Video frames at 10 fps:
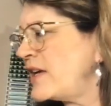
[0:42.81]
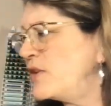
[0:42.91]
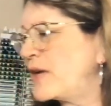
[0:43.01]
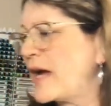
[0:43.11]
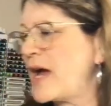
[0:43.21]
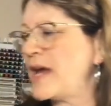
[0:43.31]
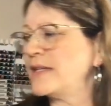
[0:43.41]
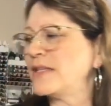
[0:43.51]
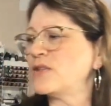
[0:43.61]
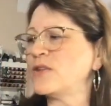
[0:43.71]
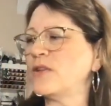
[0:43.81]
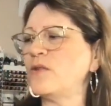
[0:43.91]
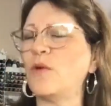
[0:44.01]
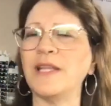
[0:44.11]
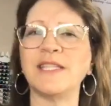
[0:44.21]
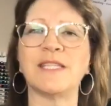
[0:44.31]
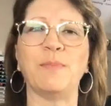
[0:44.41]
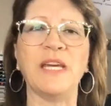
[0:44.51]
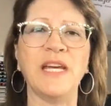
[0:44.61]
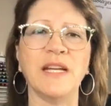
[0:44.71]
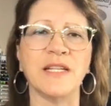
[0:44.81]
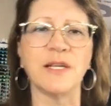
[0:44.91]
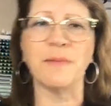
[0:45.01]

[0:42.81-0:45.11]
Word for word: you guys, there's only one speed into